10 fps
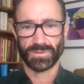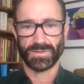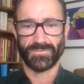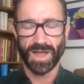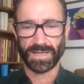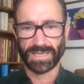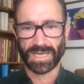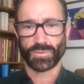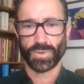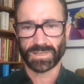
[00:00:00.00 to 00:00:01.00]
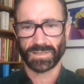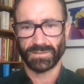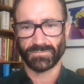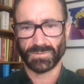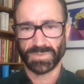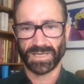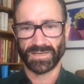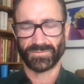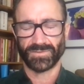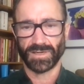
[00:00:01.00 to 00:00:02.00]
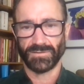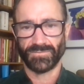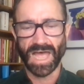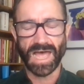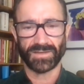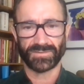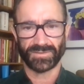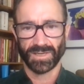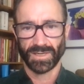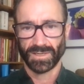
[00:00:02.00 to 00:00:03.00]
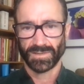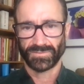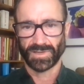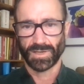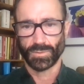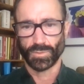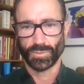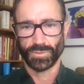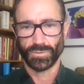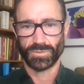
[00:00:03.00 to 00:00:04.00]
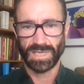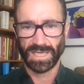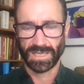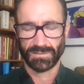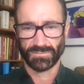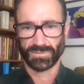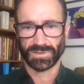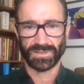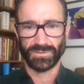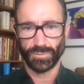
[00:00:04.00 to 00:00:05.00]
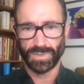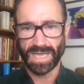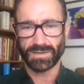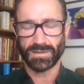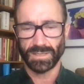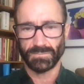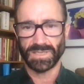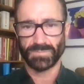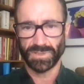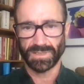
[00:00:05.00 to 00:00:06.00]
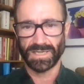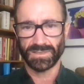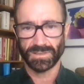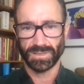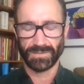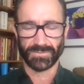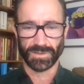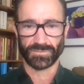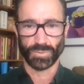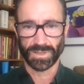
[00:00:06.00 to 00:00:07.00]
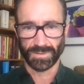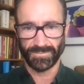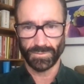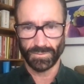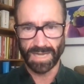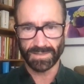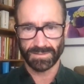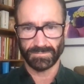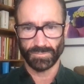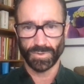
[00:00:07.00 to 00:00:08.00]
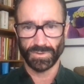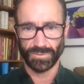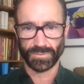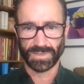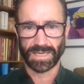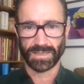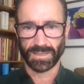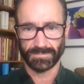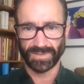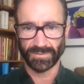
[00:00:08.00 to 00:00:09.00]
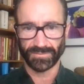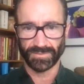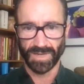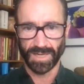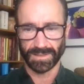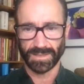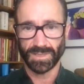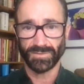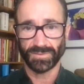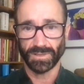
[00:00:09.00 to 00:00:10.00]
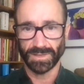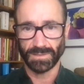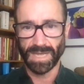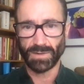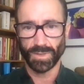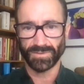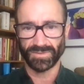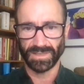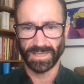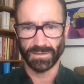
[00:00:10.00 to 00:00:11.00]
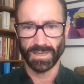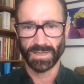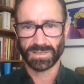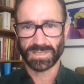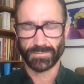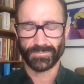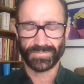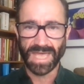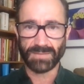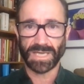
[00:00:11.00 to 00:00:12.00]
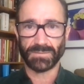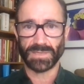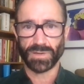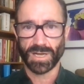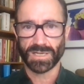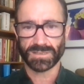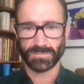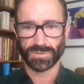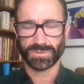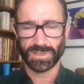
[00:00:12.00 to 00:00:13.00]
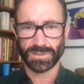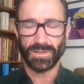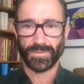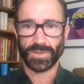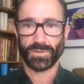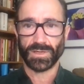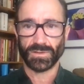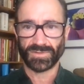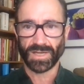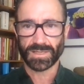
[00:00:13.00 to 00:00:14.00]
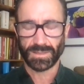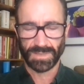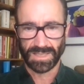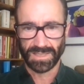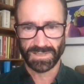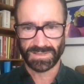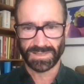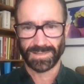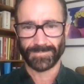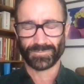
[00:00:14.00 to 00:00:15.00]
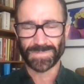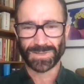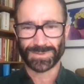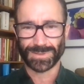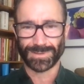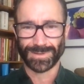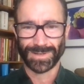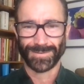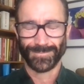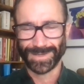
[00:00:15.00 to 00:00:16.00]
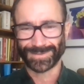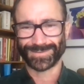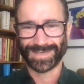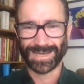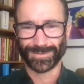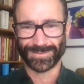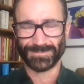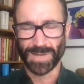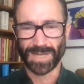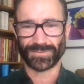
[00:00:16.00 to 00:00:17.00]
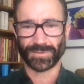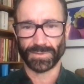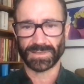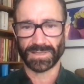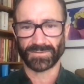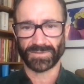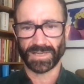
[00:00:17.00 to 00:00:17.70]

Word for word: divide that quickly and replace very fast. So you can't really do that kind of manipulation. Liver is one of the few, actually, where you do get cells dividing pretty slowly, about once a year. So that may be possible too. It's not going to be easy to fix cells in muscle and things